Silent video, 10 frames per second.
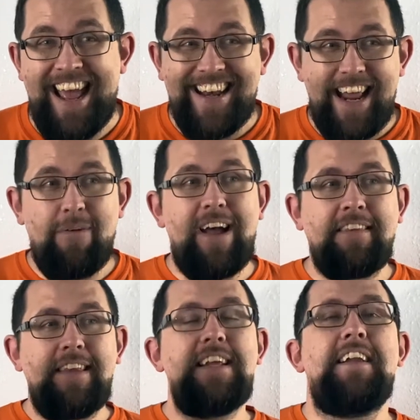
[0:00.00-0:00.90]
Now, I
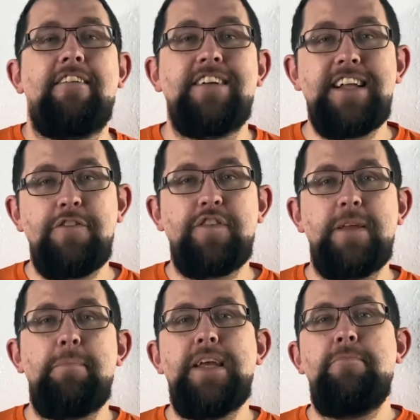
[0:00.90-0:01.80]
think there are definitely
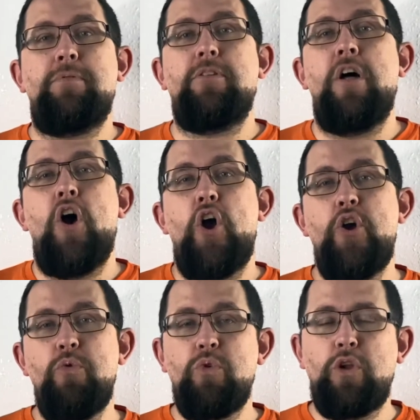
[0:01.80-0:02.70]
people
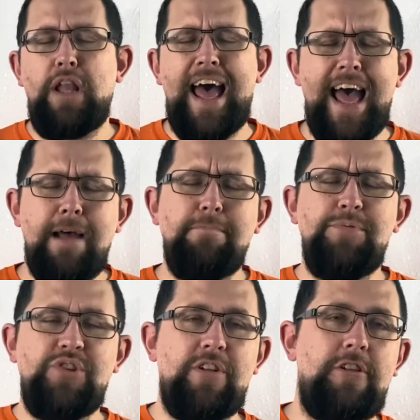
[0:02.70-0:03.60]
who will
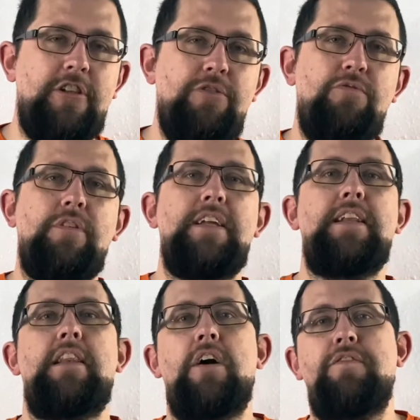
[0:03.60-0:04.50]
absolutely
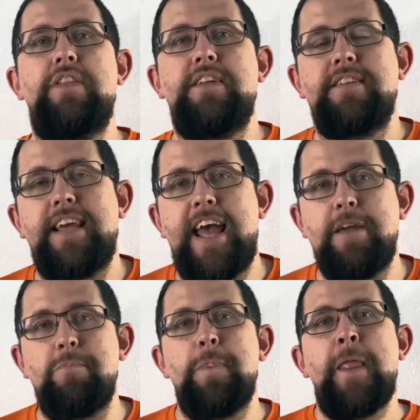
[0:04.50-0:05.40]
love this
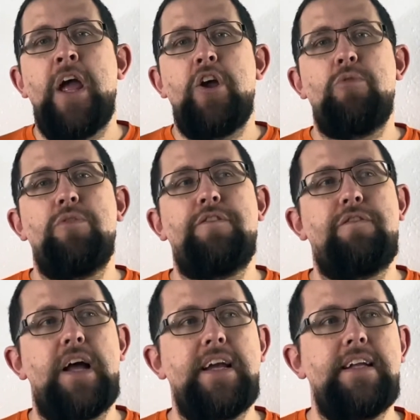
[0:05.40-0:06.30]
game, who will
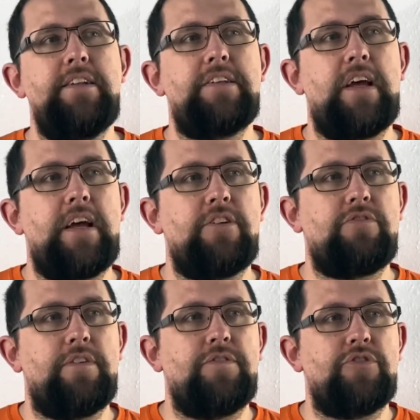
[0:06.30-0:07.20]
find
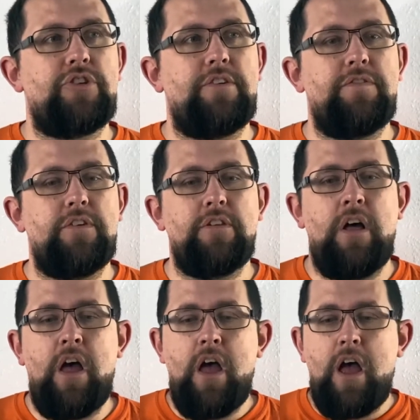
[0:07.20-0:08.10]
Truffle Shuffle
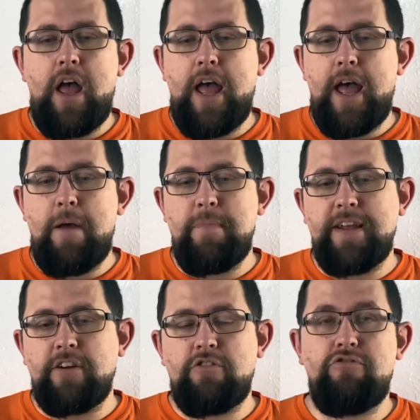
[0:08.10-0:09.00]

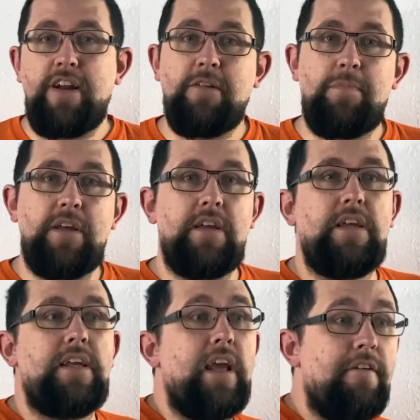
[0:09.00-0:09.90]

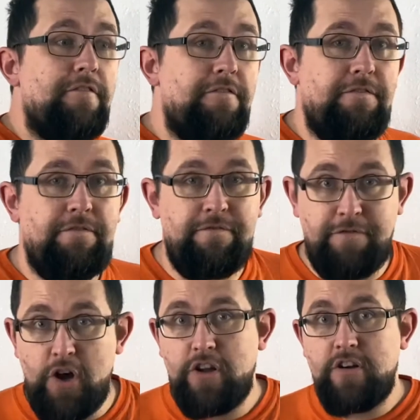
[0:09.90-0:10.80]
incredibly
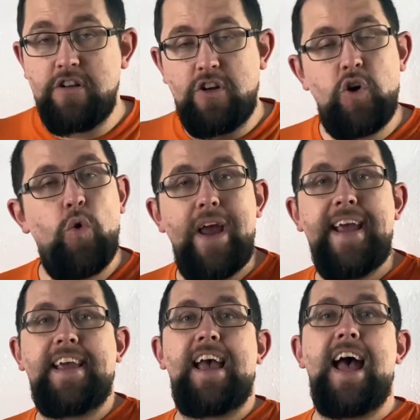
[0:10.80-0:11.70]
fun,
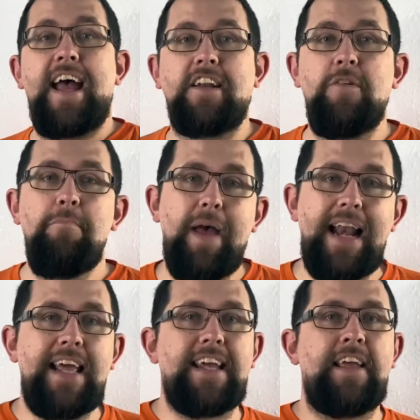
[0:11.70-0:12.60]
quick and
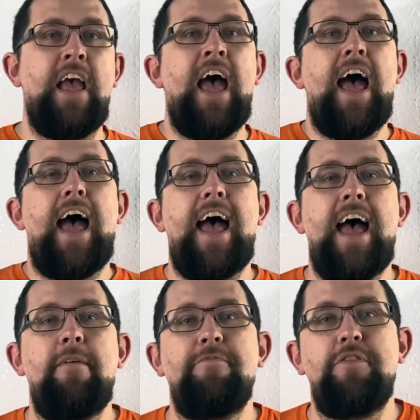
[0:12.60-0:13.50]
compelling.
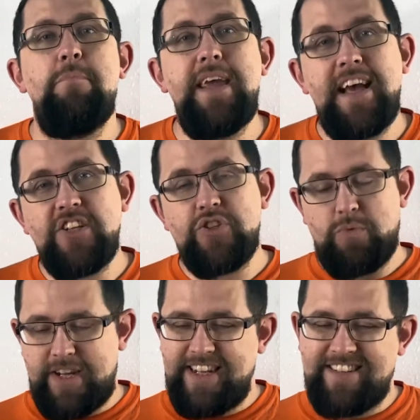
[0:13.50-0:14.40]
For me, I just
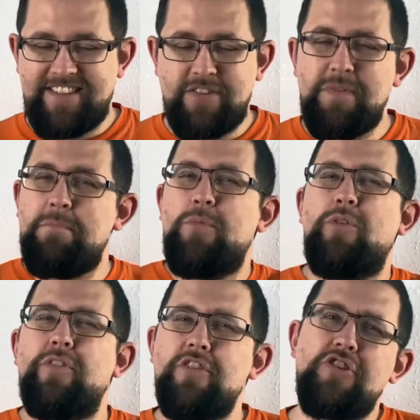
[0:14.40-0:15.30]
wanted something
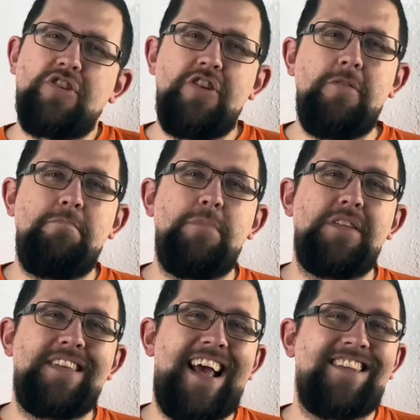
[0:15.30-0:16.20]
more than just number
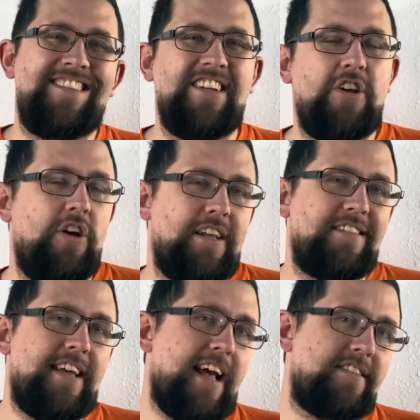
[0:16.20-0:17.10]
sets and colour
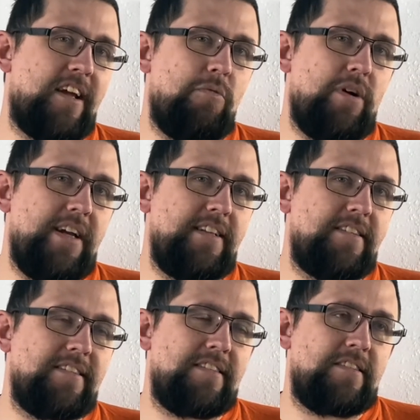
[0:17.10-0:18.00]
sets. I wanted
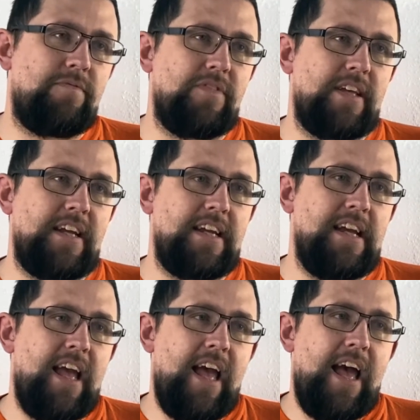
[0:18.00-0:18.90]
something,
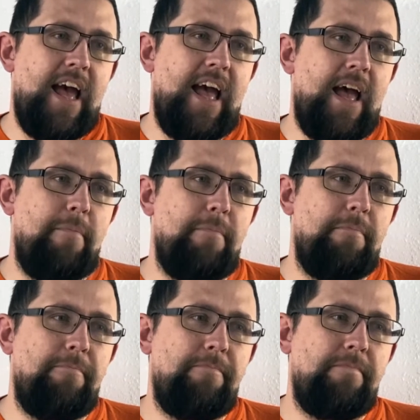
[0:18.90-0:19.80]
I
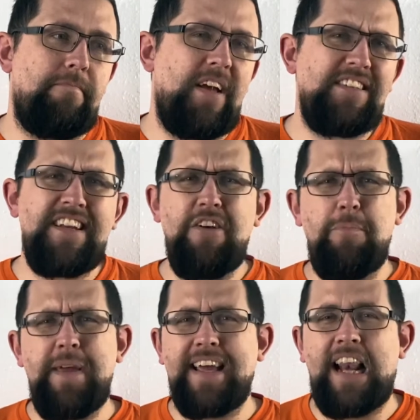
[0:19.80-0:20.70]
don't know, a
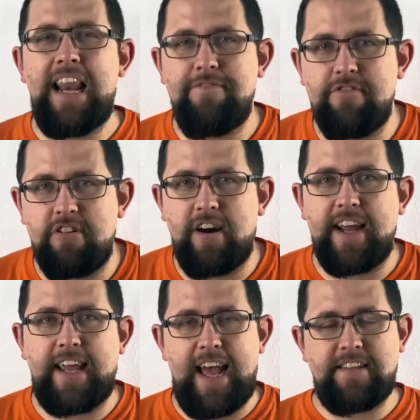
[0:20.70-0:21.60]
bit cleverer, I
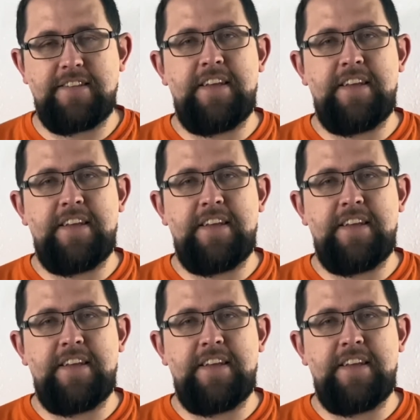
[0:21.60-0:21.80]
guess.